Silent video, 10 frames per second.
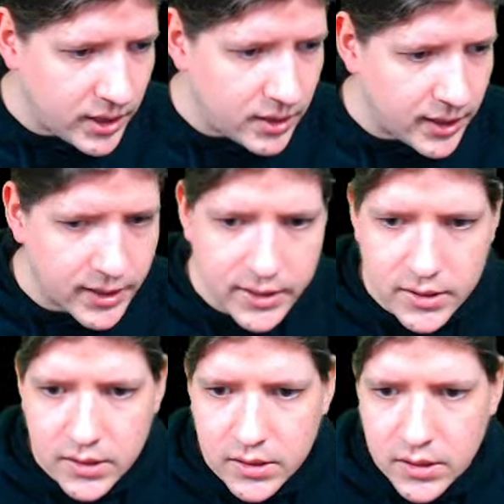
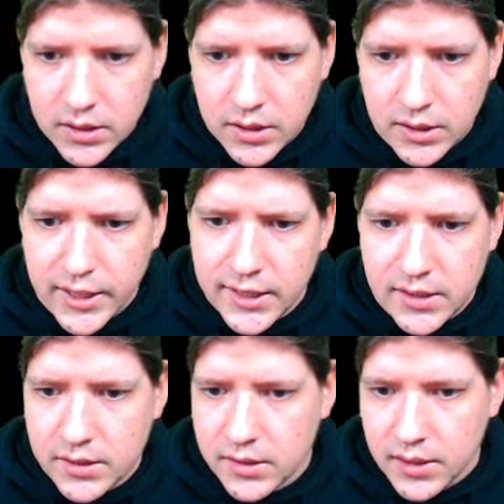guess.
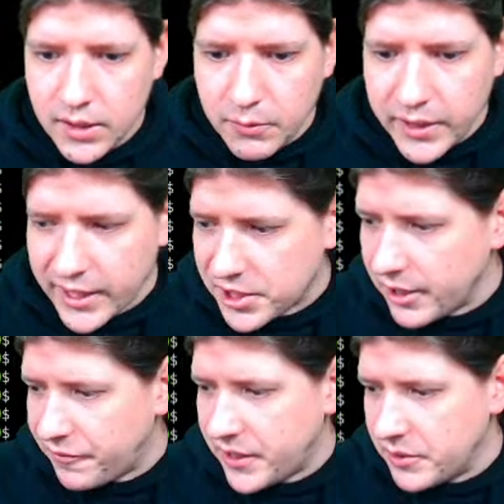Yes, we actually
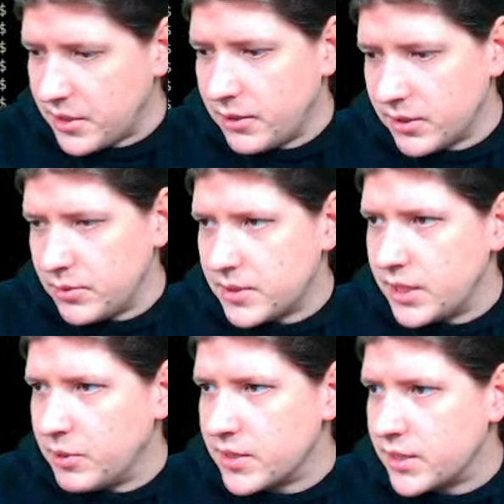found our 2 sea
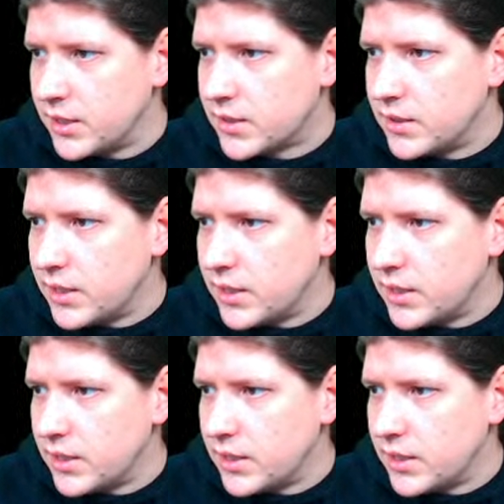monsters in
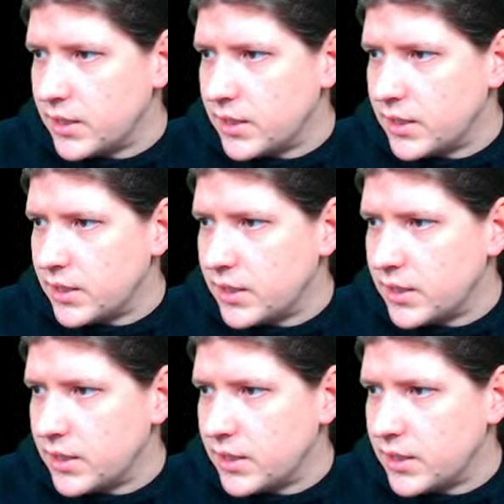our test input.